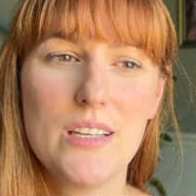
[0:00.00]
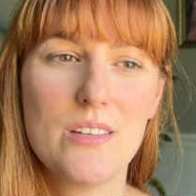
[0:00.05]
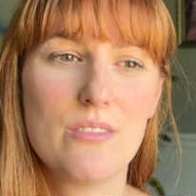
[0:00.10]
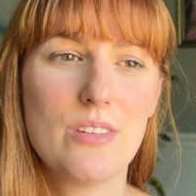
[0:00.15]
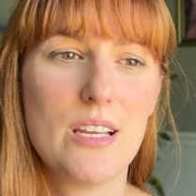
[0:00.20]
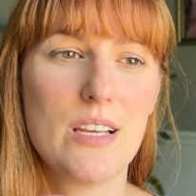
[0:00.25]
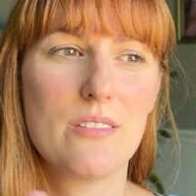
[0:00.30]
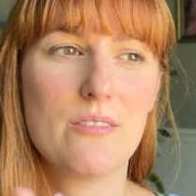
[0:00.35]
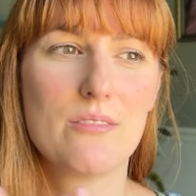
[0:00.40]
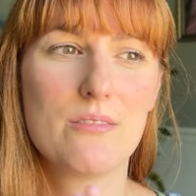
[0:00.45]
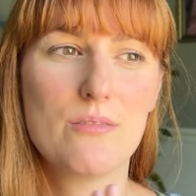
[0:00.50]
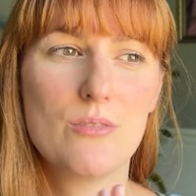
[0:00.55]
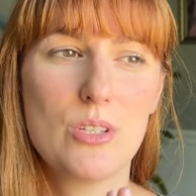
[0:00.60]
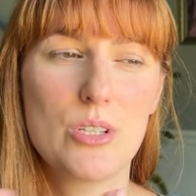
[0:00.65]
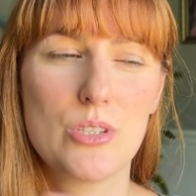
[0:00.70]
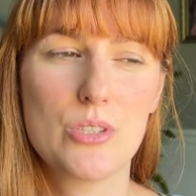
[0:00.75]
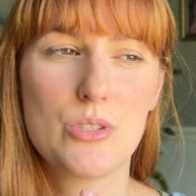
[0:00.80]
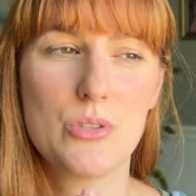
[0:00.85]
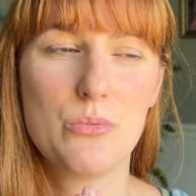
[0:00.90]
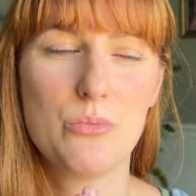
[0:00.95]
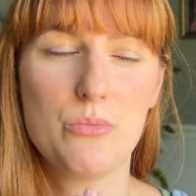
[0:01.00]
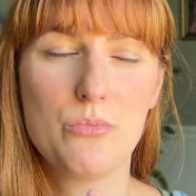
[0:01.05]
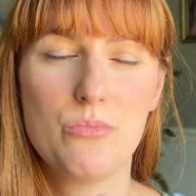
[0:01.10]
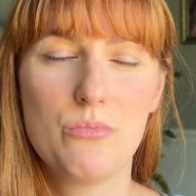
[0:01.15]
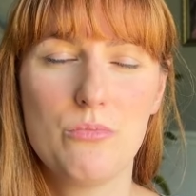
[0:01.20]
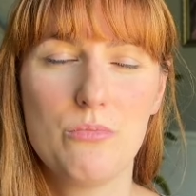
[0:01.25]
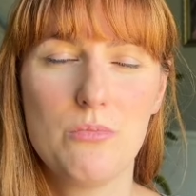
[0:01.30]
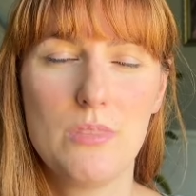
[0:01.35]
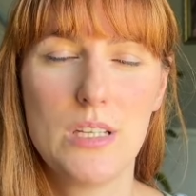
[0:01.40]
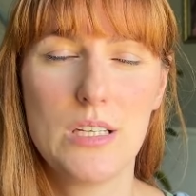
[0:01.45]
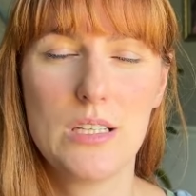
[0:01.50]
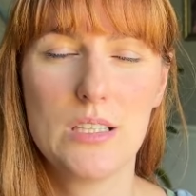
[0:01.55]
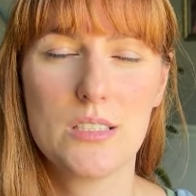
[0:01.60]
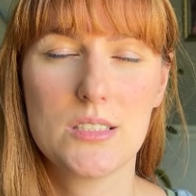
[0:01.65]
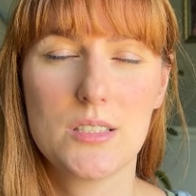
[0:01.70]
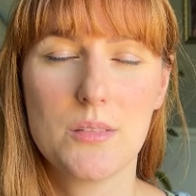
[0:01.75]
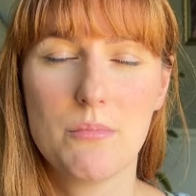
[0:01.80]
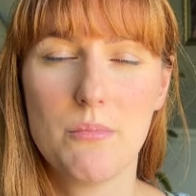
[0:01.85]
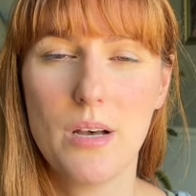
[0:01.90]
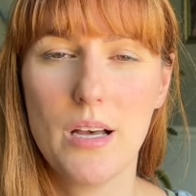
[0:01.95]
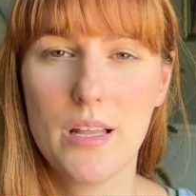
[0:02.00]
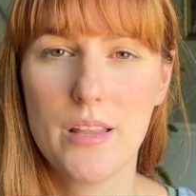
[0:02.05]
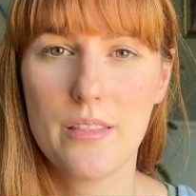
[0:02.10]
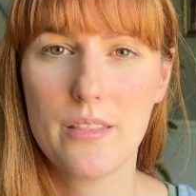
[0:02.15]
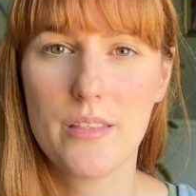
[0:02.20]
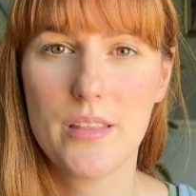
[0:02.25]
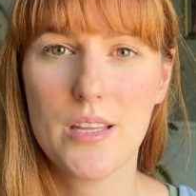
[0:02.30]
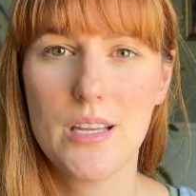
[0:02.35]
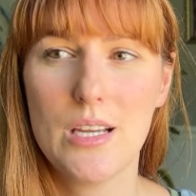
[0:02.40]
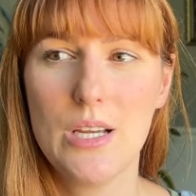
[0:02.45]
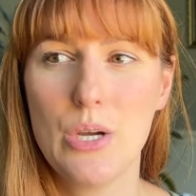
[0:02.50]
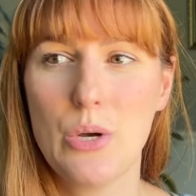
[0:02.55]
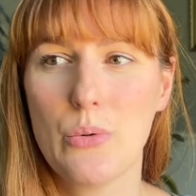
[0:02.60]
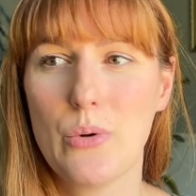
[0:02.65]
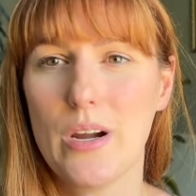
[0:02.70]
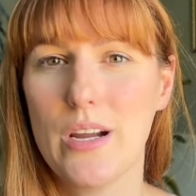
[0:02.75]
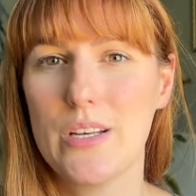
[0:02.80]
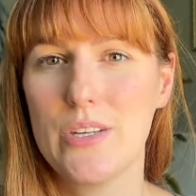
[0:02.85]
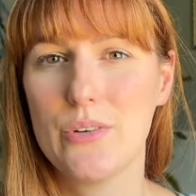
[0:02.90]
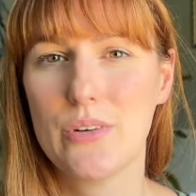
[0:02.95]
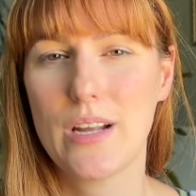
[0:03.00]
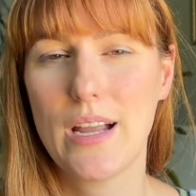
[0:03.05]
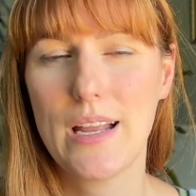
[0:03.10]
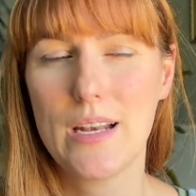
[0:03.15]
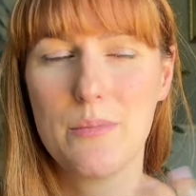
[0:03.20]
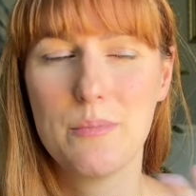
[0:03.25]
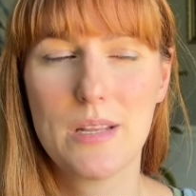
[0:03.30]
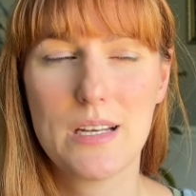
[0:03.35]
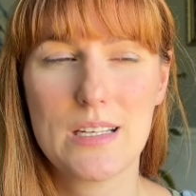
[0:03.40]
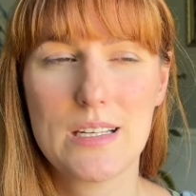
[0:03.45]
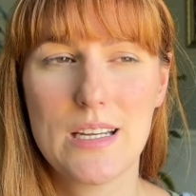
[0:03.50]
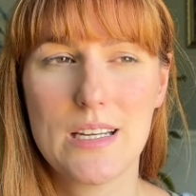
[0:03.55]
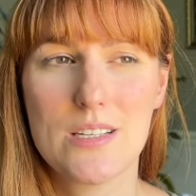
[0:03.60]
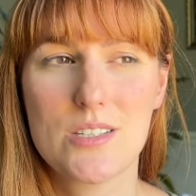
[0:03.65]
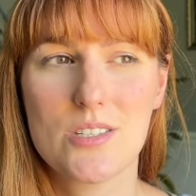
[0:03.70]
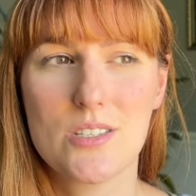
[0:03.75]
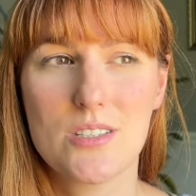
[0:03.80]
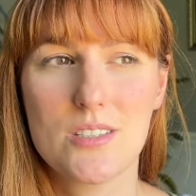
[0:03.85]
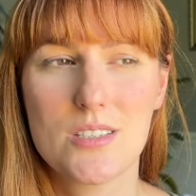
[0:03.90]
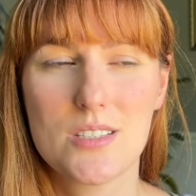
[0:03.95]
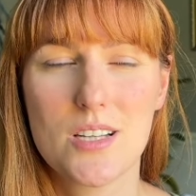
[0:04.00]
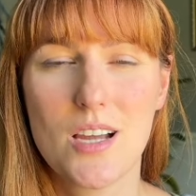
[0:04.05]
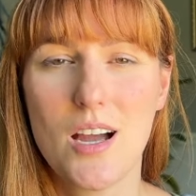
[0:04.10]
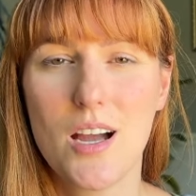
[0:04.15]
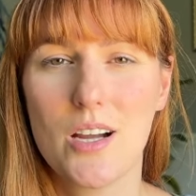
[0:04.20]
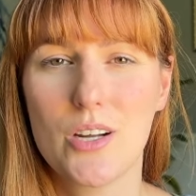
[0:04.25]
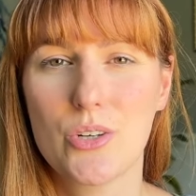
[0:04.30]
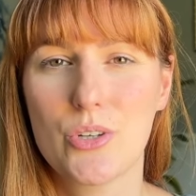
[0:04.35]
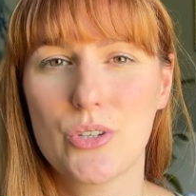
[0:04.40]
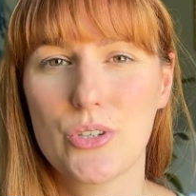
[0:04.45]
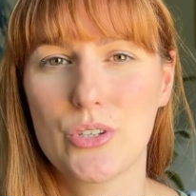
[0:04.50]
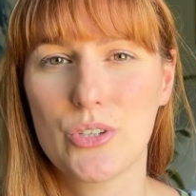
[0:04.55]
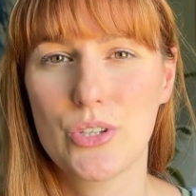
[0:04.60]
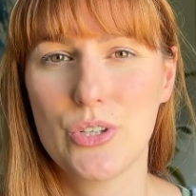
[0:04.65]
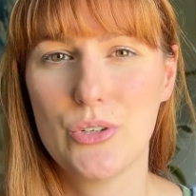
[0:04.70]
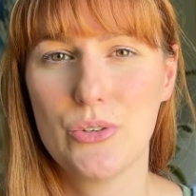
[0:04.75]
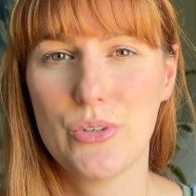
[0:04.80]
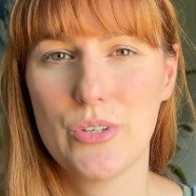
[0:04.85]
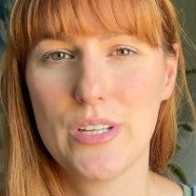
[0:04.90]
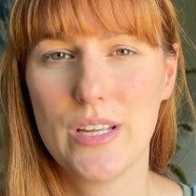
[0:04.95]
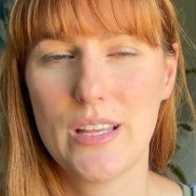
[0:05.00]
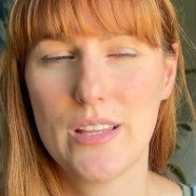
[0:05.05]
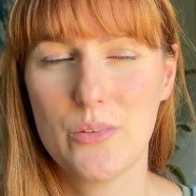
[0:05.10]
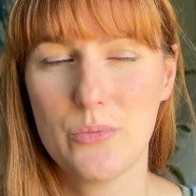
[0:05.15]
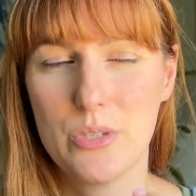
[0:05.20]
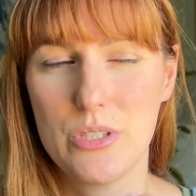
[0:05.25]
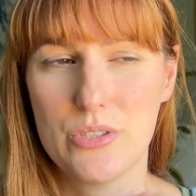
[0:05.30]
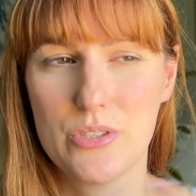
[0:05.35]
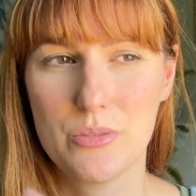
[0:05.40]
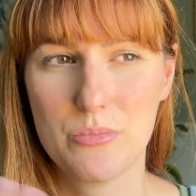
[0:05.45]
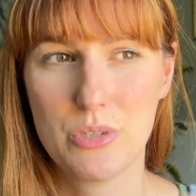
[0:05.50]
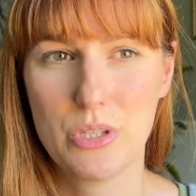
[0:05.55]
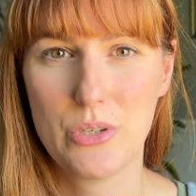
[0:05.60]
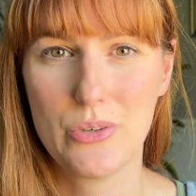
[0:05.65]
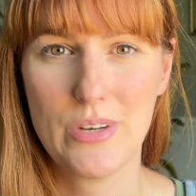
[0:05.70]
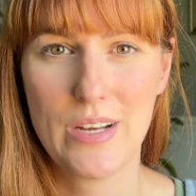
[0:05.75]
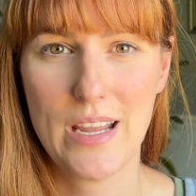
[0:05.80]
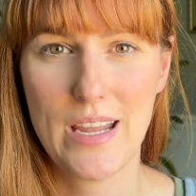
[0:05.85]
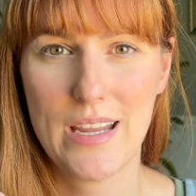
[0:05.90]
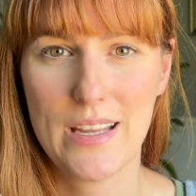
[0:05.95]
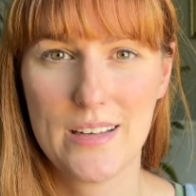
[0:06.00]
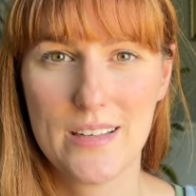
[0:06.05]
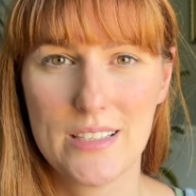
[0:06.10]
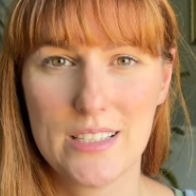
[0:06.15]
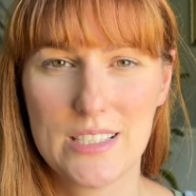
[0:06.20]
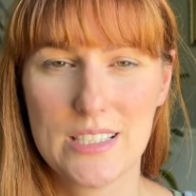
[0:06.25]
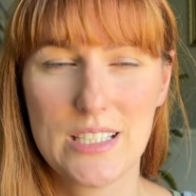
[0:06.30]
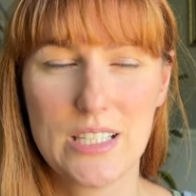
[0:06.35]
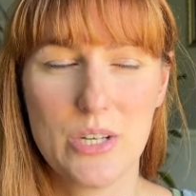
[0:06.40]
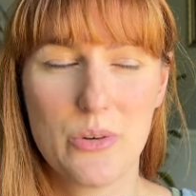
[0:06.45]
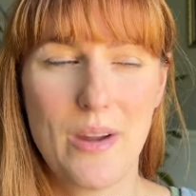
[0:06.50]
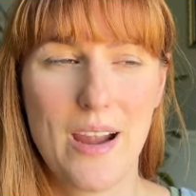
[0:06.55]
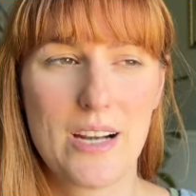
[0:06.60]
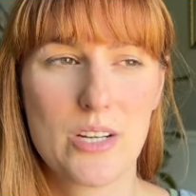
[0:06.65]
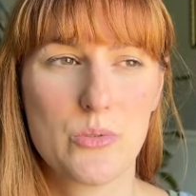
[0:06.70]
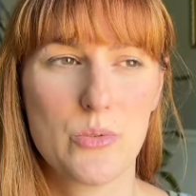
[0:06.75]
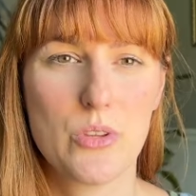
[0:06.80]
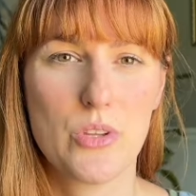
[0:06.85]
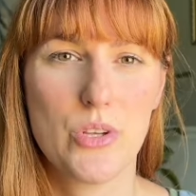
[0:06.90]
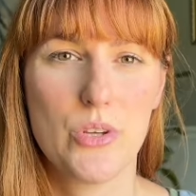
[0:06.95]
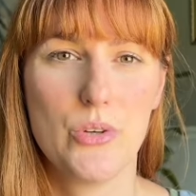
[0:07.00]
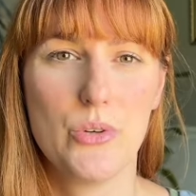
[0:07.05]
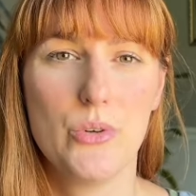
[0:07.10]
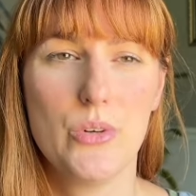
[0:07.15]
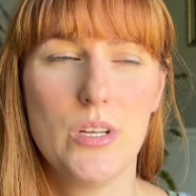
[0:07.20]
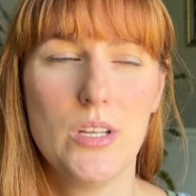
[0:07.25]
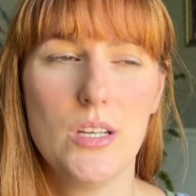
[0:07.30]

And we have one or two meetings a month where I do a guided meditation, a talk, or Q, and then we do some Q and A, and I just interact with you.